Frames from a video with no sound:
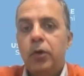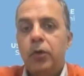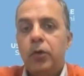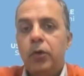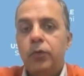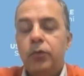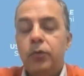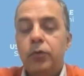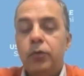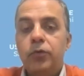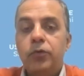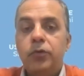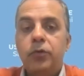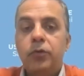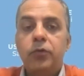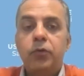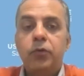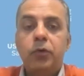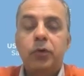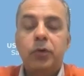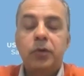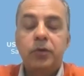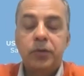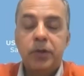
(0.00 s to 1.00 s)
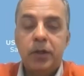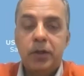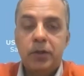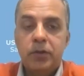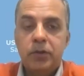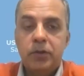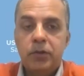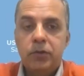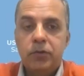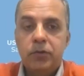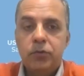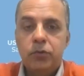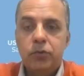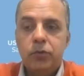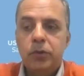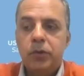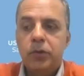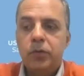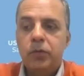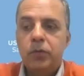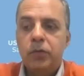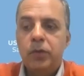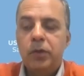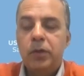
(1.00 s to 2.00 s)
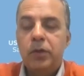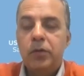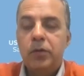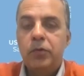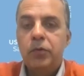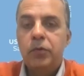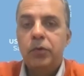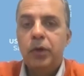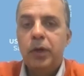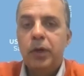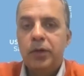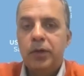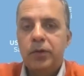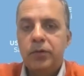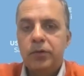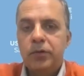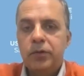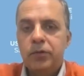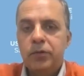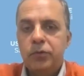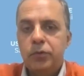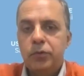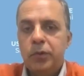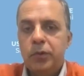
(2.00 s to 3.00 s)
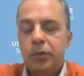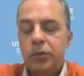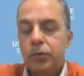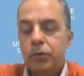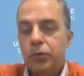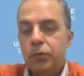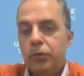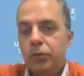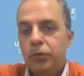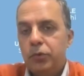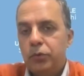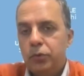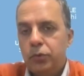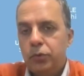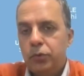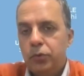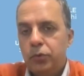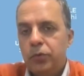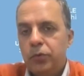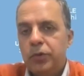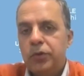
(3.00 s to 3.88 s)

Of course, if you're a Sarthi student, we'll give you access to our own tool,